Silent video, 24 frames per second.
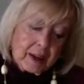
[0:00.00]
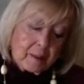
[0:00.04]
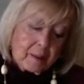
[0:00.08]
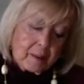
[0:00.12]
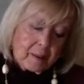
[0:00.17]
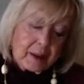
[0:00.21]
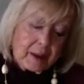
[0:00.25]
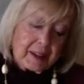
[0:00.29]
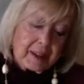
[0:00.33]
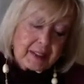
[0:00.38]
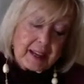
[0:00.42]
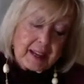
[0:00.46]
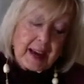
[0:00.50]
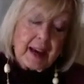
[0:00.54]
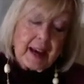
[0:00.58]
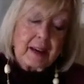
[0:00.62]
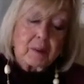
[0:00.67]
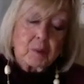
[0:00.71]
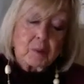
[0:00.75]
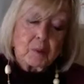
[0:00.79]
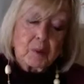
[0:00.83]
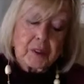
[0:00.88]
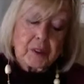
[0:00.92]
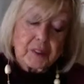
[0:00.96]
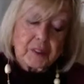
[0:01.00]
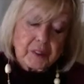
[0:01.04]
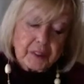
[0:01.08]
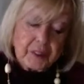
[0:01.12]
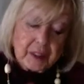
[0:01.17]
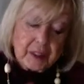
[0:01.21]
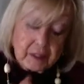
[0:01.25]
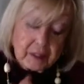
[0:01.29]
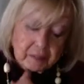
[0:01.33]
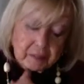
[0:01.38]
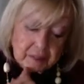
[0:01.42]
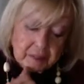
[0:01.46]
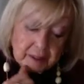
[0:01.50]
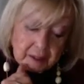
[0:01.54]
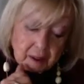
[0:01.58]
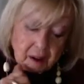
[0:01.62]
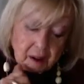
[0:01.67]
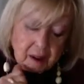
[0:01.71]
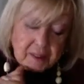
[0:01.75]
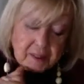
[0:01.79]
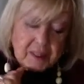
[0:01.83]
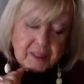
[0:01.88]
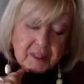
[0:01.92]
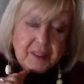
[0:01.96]
My dad was killed in a
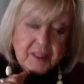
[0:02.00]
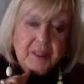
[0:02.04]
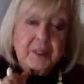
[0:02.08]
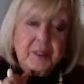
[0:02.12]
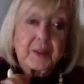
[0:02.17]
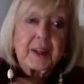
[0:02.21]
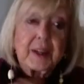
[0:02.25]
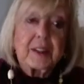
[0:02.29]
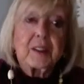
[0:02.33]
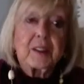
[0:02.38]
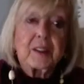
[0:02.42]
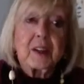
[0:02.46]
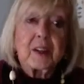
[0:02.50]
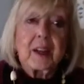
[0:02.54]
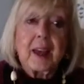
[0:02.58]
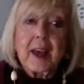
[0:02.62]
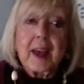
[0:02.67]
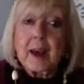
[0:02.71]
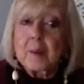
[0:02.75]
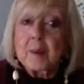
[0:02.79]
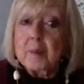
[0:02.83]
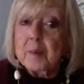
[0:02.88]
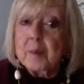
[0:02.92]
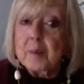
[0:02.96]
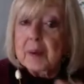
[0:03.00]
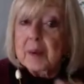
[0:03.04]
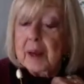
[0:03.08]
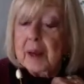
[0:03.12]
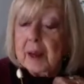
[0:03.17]
concentration camp.